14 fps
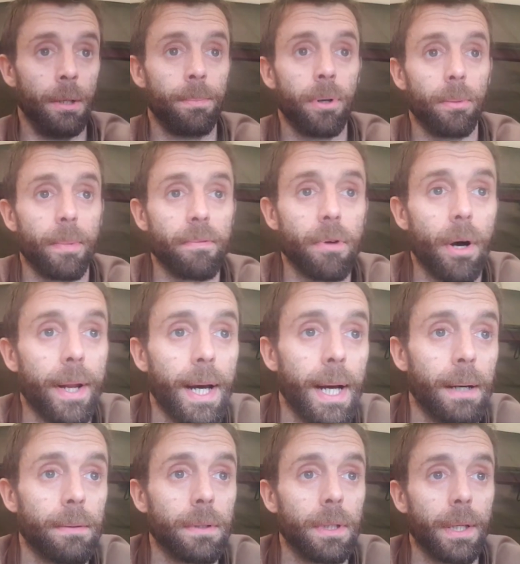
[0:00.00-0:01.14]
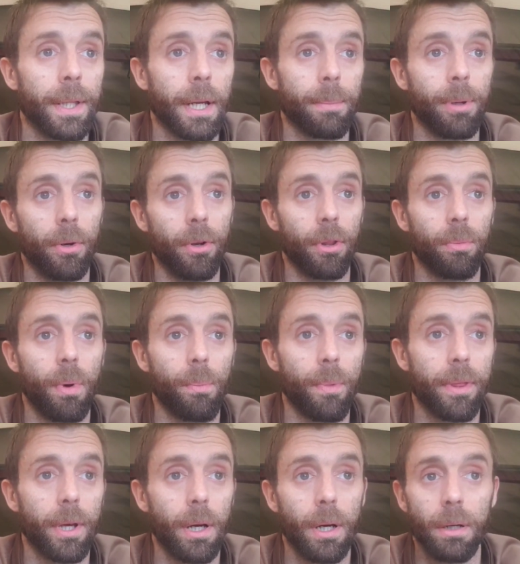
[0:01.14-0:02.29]
Put my rod out, and then I put another one
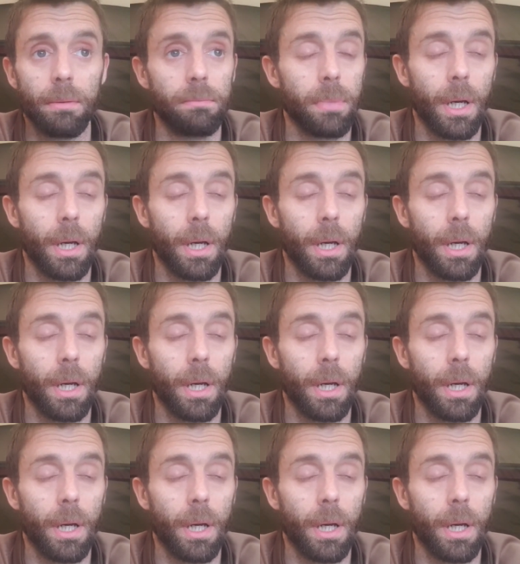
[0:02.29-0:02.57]
with a